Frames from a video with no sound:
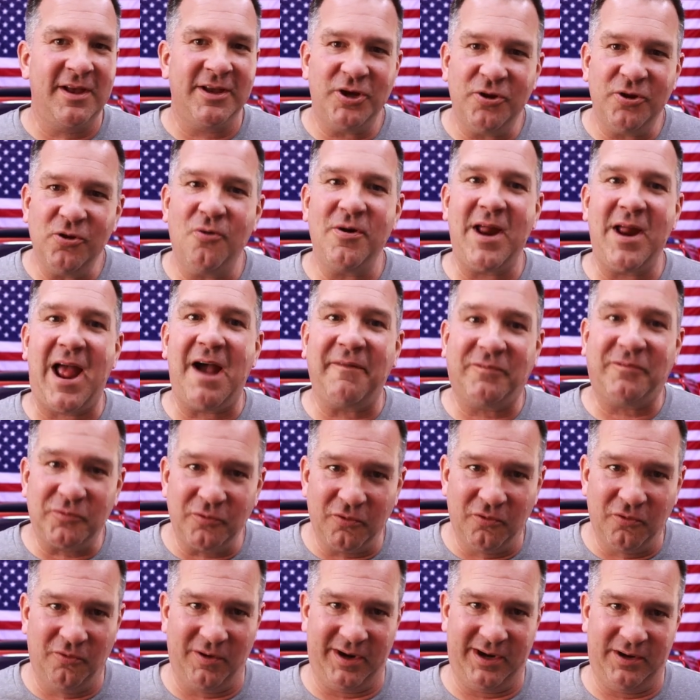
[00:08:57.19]
you don't have
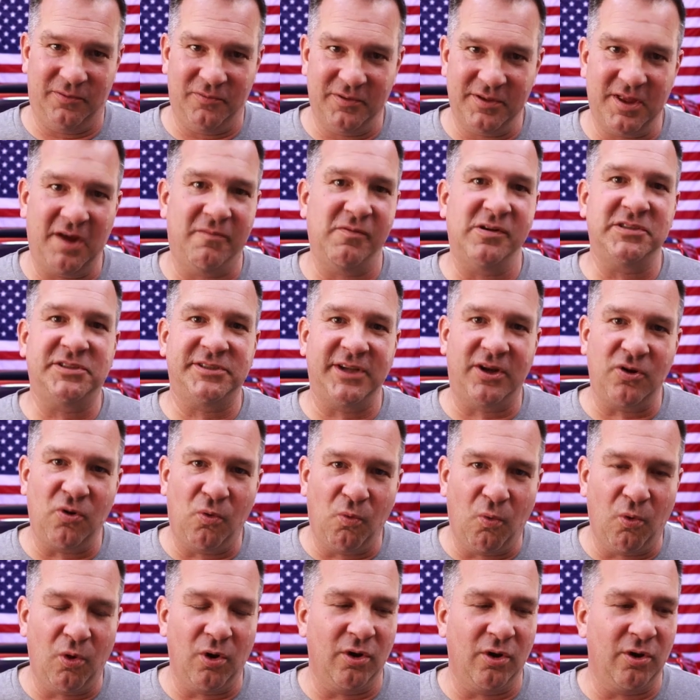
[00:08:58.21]
to agree with every
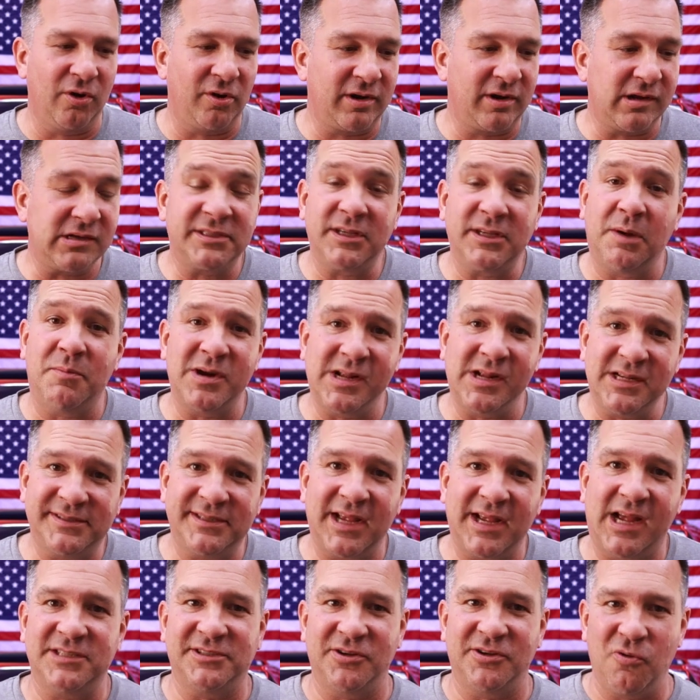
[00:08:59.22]
single word somebody
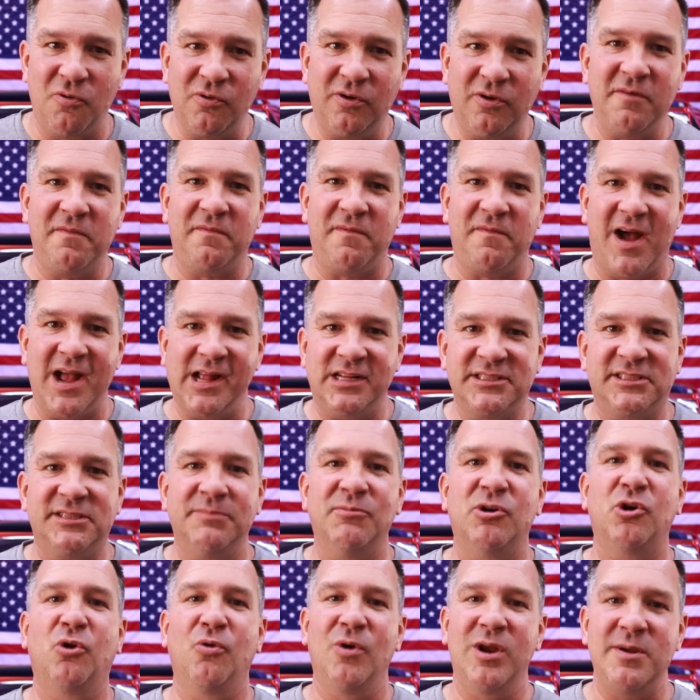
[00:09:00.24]
says in order to find
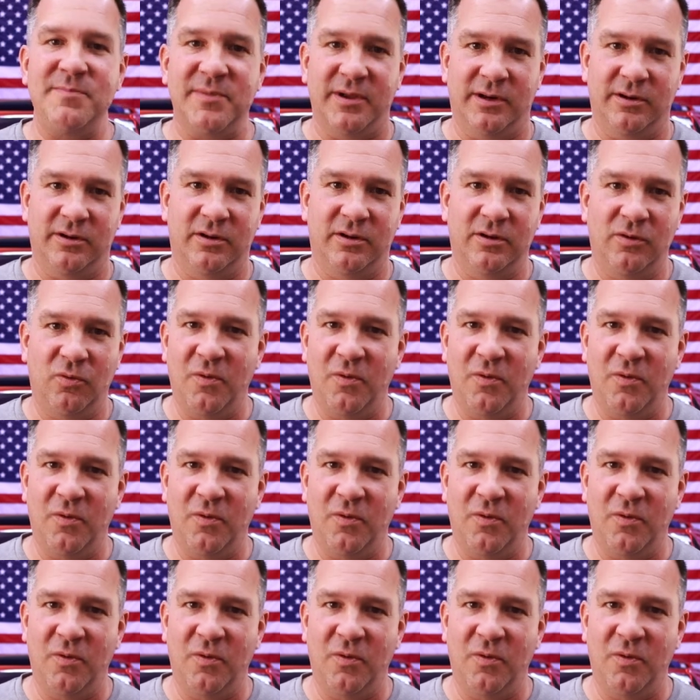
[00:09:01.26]
some agreement